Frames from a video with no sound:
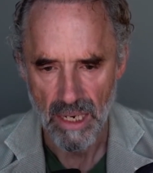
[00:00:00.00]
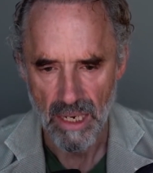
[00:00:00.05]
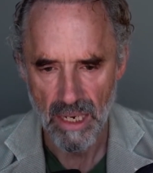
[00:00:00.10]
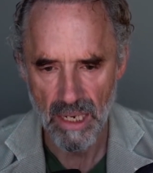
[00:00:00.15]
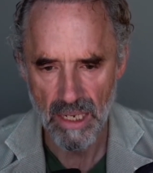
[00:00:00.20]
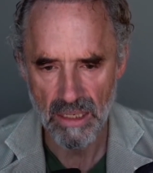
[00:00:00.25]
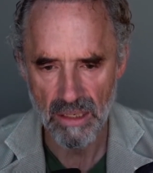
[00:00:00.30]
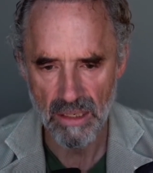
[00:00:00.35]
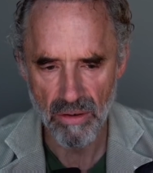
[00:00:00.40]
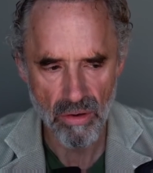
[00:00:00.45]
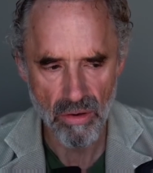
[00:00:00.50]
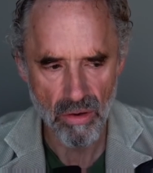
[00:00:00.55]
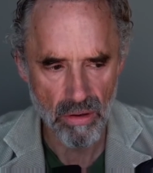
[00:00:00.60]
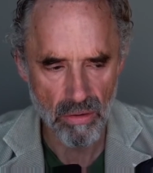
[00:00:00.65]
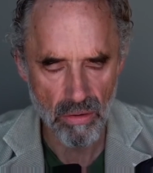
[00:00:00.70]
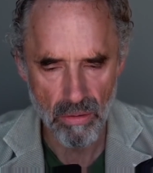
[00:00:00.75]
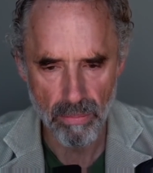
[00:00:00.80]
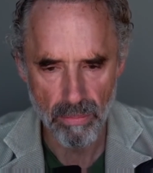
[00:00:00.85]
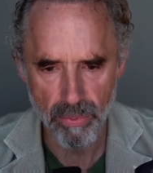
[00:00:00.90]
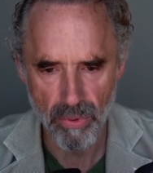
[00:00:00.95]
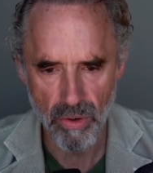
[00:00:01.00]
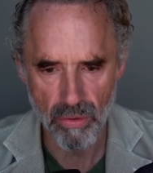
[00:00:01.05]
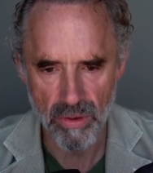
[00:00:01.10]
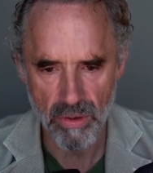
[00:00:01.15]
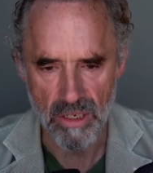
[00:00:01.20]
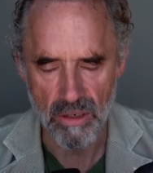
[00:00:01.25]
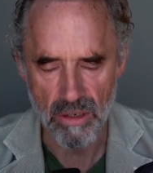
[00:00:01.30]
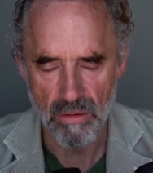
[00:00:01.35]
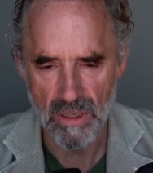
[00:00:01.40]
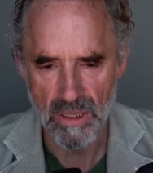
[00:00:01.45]
And they're not all
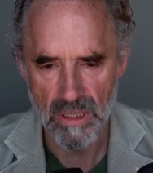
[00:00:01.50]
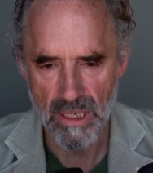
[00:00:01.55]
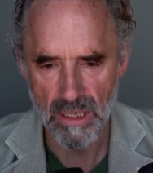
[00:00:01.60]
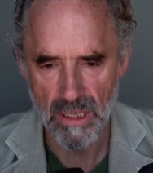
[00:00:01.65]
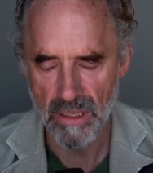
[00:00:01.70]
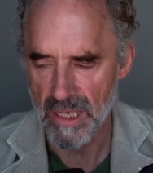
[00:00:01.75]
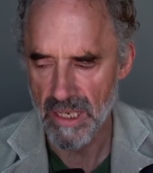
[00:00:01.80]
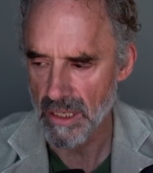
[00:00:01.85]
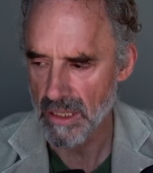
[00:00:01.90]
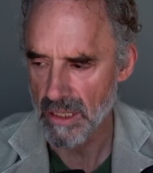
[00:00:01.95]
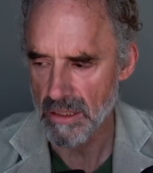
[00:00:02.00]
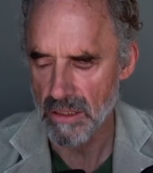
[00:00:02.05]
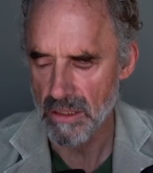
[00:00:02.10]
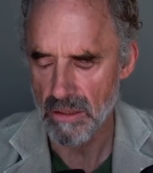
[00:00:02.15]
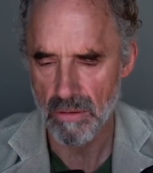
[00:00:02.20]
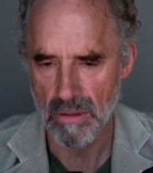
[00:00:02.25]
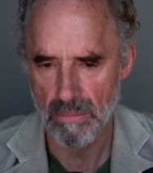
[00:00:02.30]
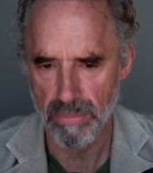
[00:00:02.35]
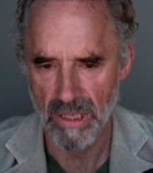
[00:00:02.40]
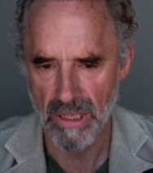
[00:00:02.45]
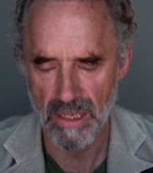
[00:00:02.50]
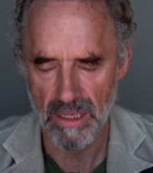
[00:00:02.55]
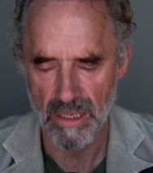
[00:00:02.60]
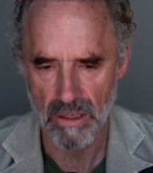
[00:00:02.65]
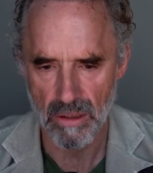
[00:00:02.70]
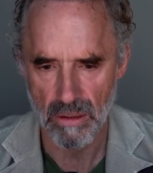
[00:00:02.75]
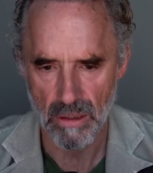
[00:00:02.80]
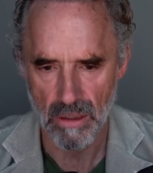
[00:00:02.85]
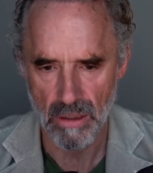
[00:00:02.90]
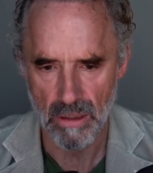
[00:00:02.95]
broken. You can tell that because you can plug
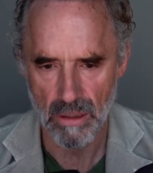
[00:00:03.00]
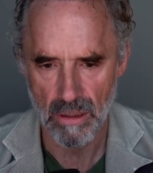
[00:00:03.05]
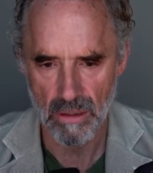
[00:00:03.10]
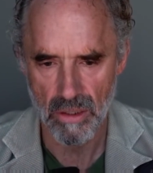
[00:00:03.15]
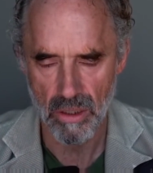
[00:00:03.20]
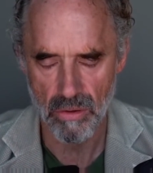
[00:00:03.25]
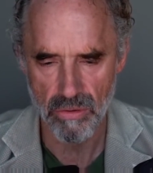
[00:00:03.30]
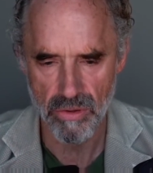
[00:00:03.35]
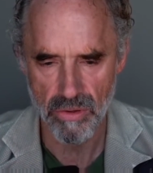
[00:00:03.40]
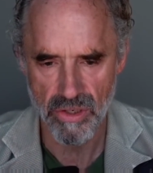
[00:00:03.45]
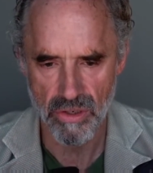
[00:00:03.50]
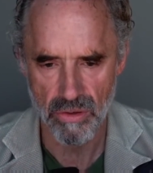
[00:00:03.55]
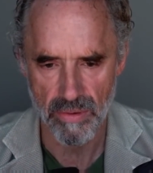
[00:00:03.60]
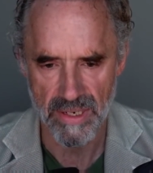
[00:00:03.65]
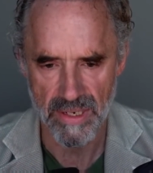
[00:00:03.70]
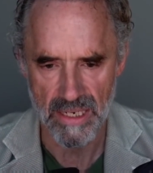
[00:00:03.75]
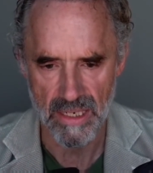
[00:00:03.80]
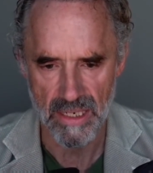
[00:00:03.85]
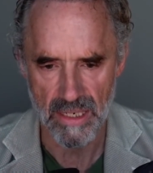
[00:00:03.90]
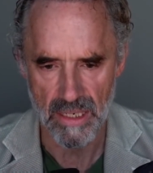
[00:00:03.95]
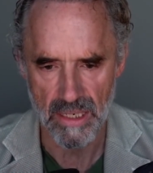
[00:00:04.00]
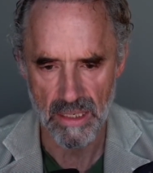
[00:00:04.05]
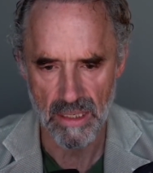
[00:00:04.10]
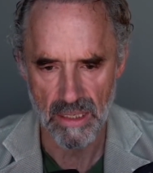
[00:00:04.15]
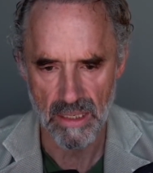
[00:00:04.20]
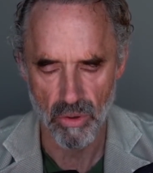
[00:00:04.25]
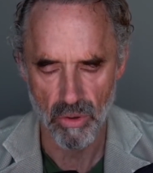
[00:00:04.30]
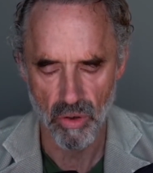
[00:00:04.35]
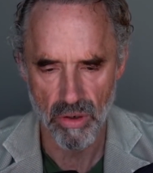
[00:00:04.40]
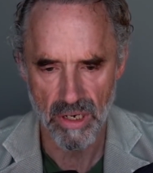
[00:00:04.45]
your toaster in in the
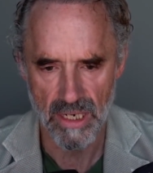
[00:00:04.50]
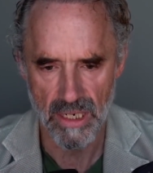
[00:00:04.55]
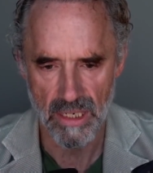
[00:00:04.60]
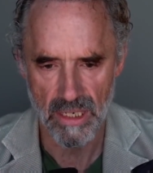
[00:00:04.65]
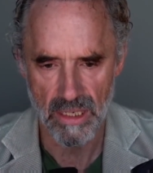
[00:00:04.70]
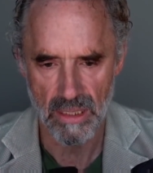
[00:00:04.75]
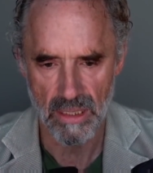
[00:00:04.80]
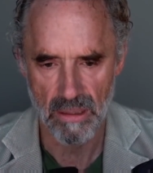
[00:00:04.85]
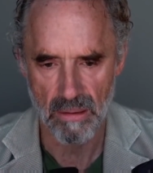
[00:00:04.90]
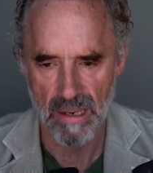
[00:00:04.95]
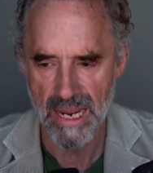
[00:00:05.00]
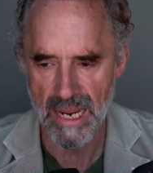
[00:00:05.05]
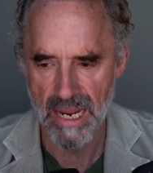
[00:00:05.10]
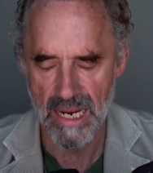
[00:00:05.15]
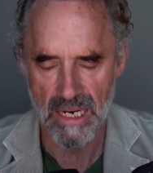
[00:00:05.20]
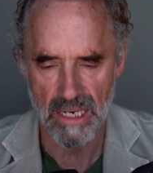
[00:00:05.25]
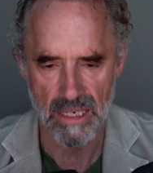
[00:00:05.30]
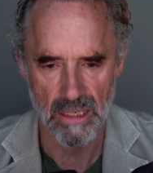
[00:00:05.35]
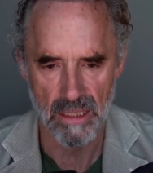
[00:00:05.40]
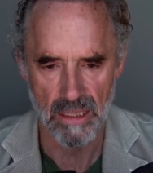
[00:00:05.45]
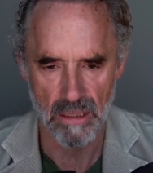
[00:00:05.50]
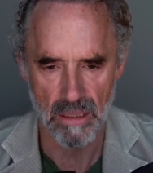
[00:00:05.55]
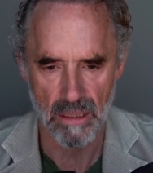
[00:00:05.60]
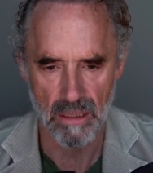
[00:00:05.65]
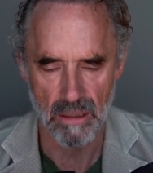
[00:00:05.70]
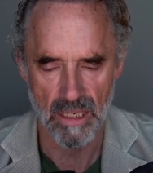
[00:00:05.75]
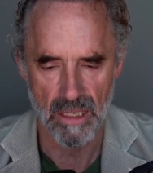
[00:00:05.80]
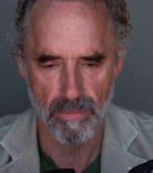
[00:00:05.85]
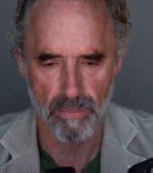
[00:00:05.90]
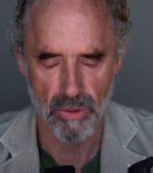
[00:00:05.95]
morning and, hey,
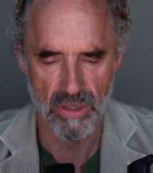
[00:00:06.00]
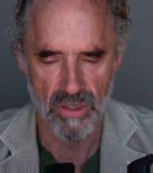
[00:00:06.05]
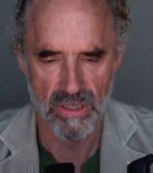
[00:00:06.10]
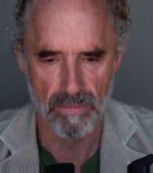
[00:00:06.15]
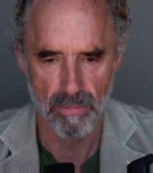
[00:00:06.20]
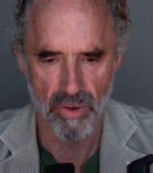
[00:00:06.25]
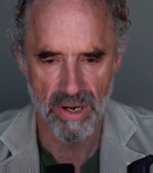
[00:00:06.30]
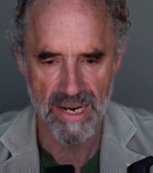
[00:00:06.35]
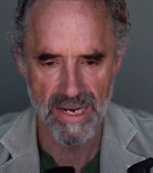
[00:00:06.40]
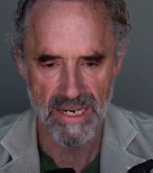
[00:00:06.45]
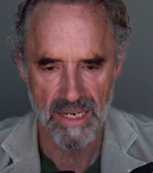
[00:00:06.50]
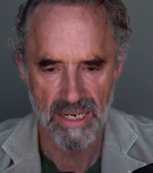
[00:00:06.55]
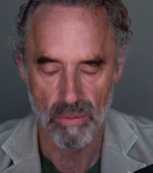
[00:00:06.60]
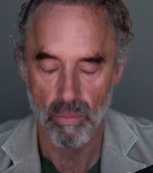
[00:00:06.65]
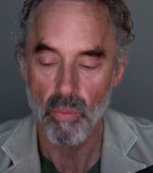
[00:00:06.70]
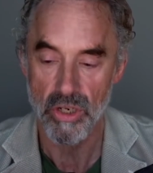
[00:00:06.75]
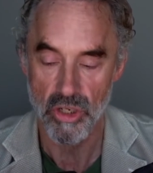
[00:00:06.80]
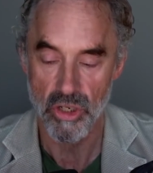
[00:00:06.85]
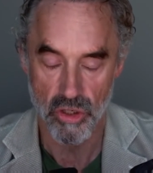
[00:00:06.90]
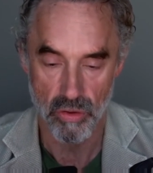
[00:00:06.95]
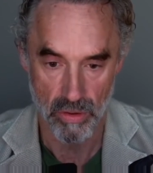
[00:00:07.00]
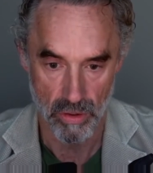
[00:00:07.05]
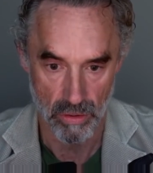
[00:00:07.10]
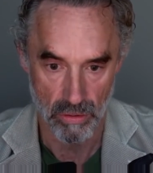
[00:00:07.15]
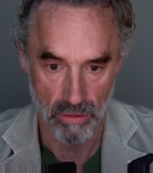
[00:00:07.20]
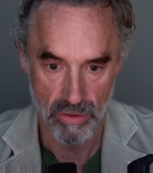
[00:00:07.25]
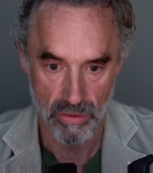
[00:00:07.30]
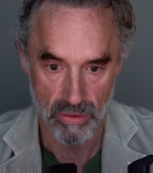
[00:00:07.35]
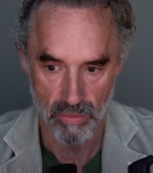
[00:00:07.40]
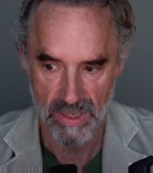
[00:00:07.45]
you put some bread in, which you can
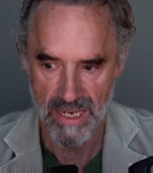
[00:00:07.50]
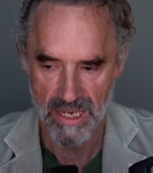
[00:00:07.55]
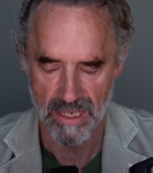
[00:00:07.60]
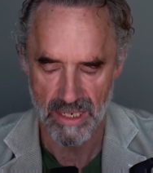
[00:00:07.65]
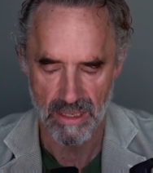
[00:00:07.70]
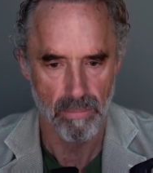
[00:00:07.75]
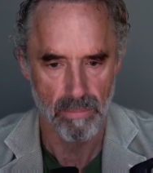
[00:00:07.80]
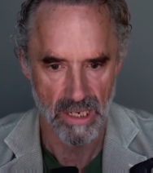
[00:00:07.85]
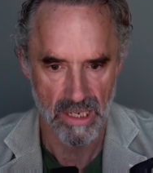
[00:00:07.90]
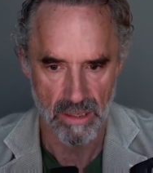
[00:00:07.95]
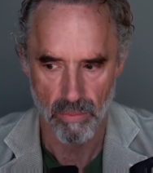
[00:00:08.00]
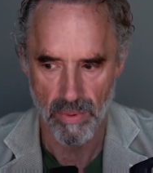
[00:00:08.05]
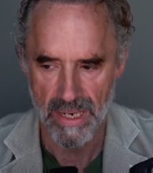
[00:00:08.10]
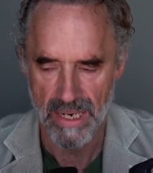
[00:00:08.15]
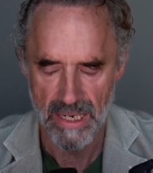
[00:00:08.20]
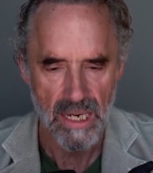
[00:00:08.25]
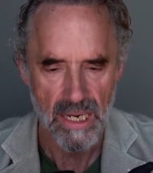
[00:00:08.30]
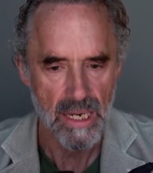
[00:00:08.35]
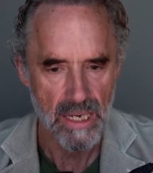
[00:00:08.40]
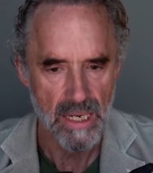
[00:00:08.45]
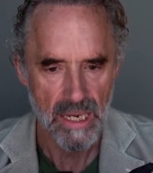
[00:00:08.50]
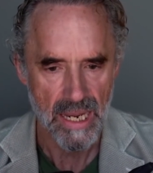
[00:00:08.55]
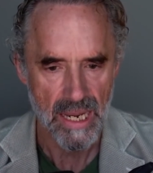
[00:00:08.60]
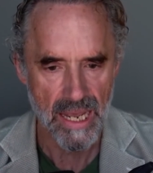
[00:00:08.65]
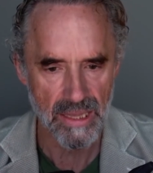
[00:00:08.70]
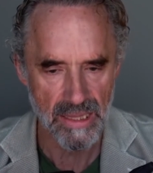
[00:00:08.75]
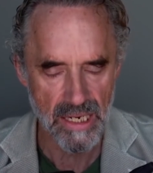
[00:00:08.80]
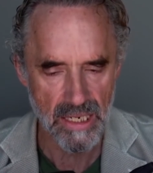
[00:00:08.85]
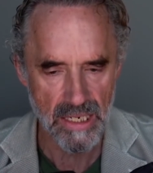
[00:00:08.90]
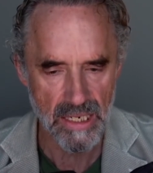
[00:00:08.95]
also get, by the way,
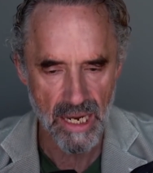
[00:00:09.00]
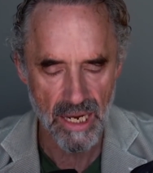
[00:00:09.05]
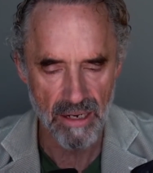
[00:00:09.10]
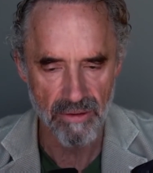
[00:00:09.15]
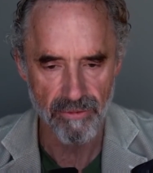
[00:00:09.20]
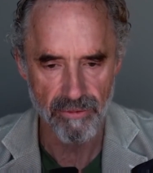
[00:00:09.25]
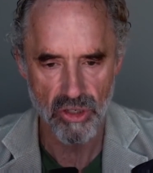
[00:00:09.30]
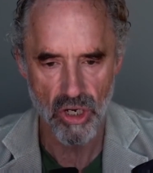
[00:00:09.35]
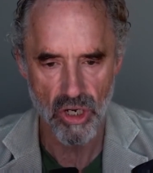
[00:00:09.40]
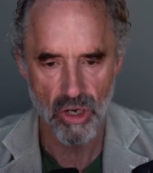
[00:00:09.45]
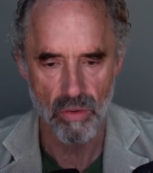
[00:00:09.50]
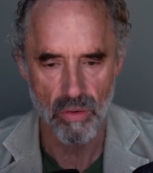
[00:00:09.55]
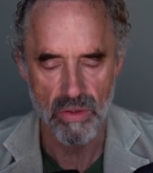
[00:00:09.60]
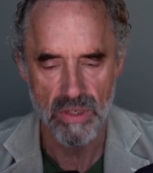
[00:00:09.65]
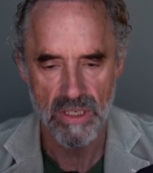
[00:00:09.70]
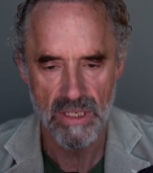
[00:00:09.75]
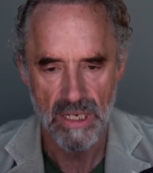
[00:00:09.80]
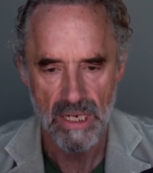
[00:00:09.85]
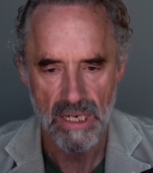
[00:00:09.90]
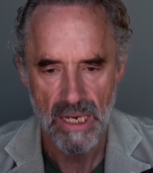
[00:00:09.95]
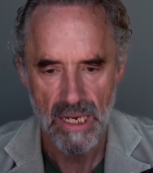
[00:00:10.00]
and then you have toast.